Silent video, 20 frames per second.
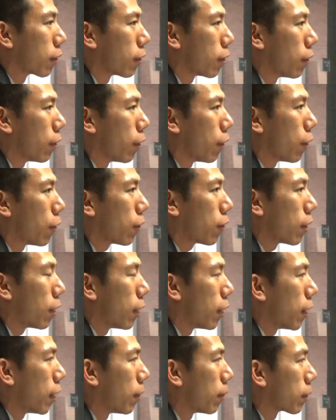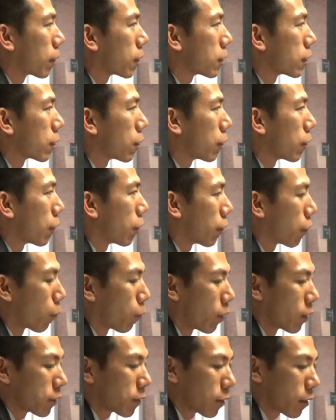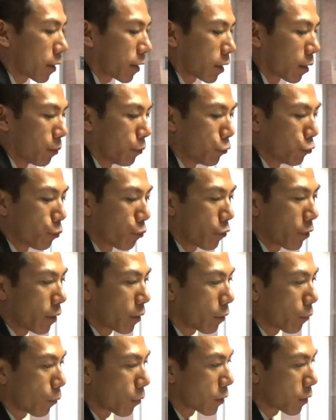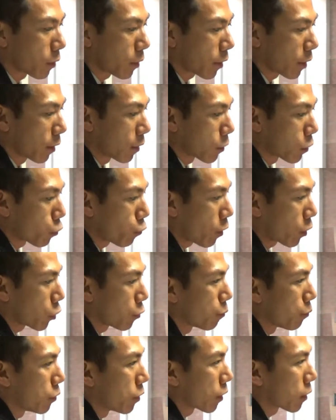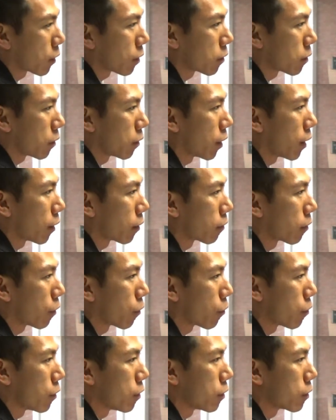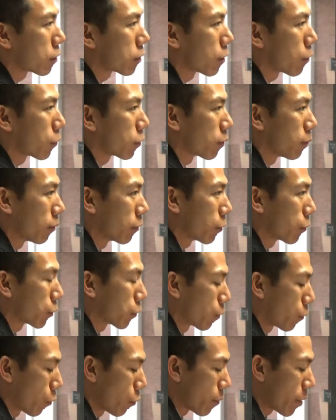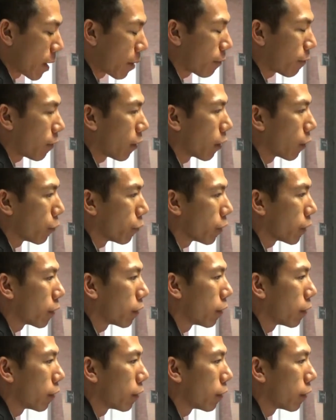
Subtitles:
you know, because there wasn't like a blueprint, there wasn't like an instruction book that said, hey, here it is, here's the roadmap, follow it.